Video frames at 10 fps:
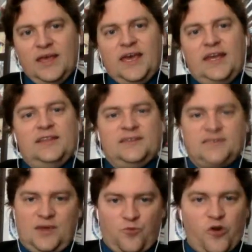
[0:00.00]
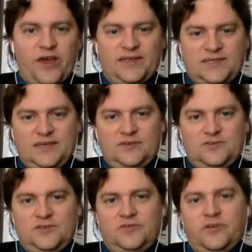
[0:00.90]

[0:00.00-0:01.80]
and in the same way as they used to,